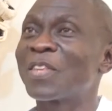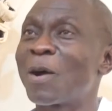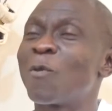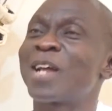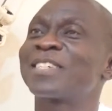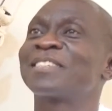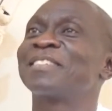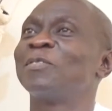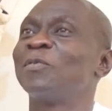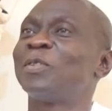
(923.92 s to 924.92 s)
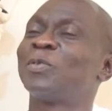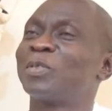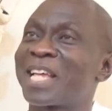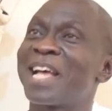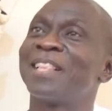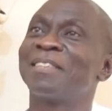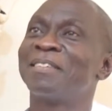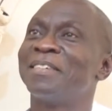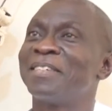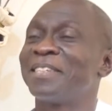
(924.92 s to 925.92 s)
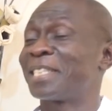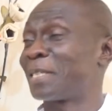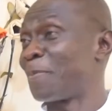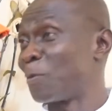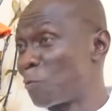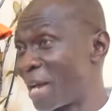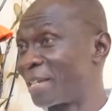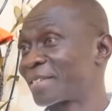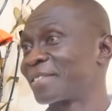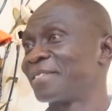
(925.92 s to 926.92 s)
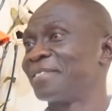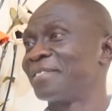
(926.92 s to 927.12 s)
Now, what we should tell the shipping world